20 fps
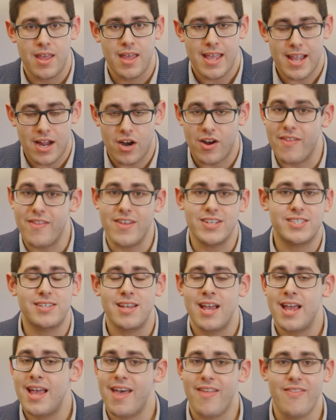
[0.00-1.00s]
Here in
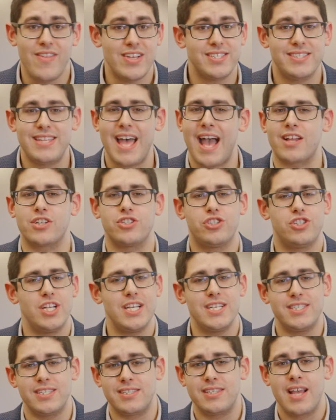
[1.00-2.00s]
this text,
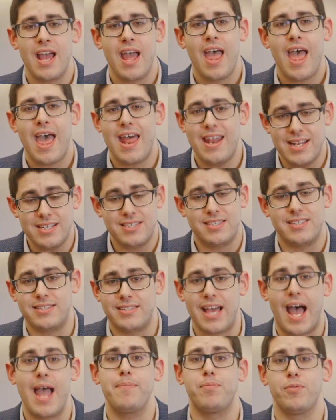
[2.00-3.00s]
Jesus and his
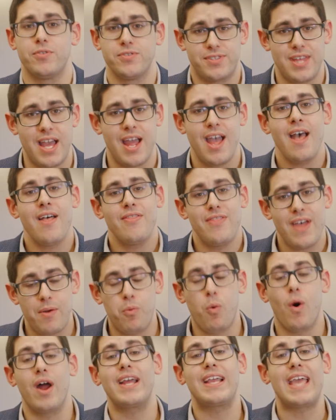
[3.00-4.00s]
disciples, they
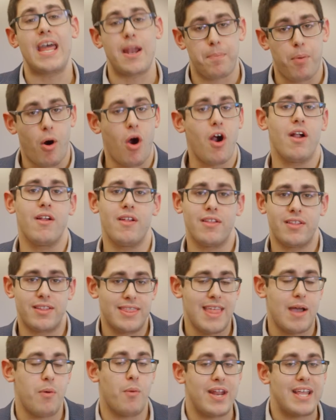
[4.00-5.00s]
want to get apart.
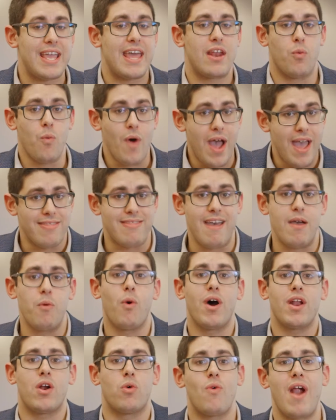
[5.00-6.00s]
They want to get away. They
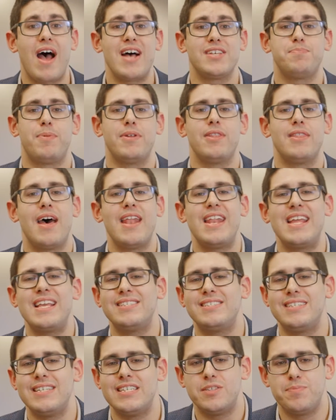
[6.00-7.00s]
want to rest. But then he
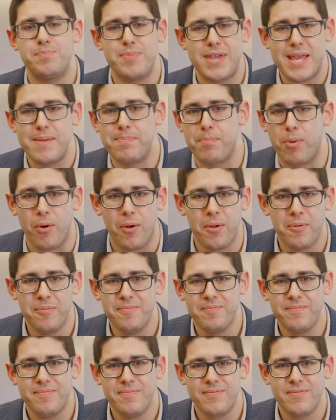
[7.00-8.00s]
sees people.
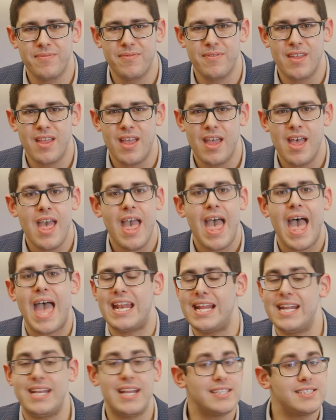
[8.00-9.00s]

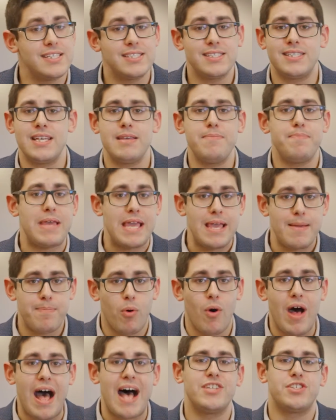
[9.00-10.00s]
And he doesn't see
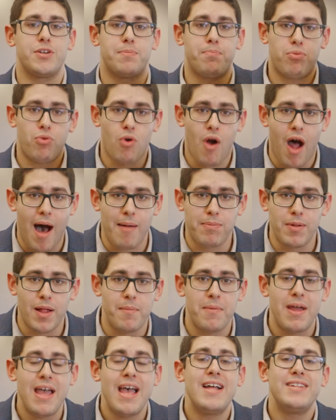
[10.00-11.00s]
people as a
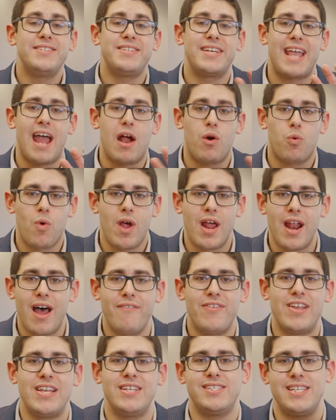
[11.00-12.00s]
problem to get rid
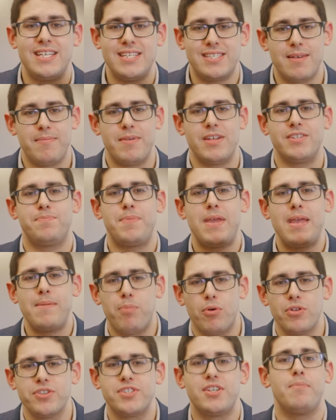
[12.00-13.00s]
of. He sees them as
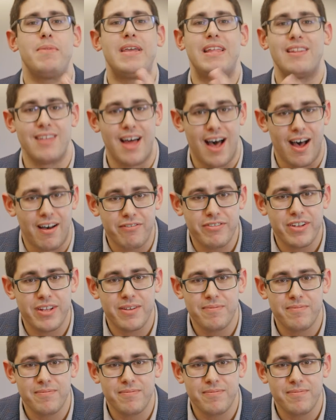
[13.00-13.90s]
people to be loved.